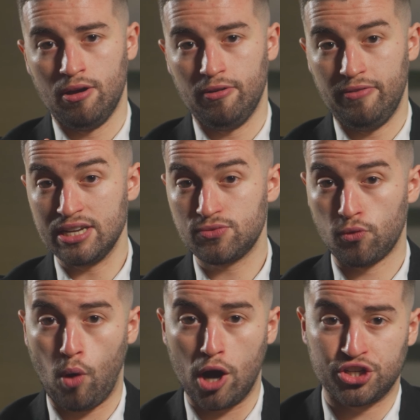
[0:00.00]
Thanks for
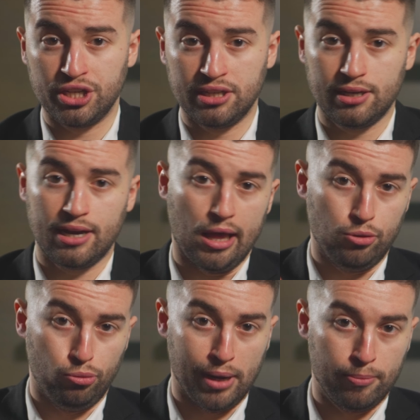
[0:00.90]
watching,
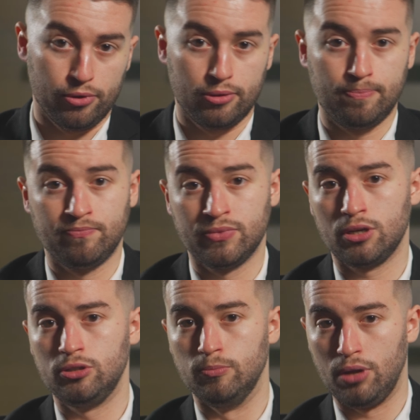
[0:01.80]
and remember,
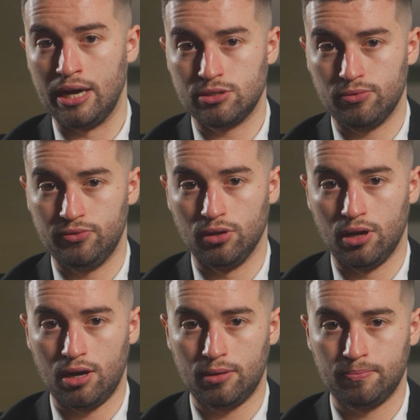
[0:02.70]
compliance with the
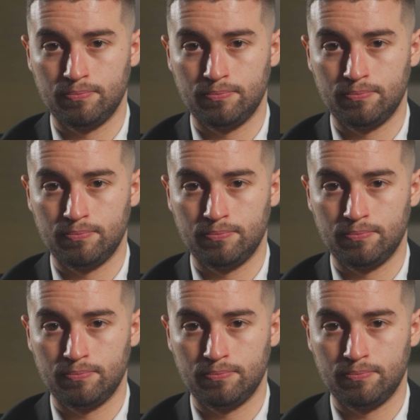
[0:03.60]
law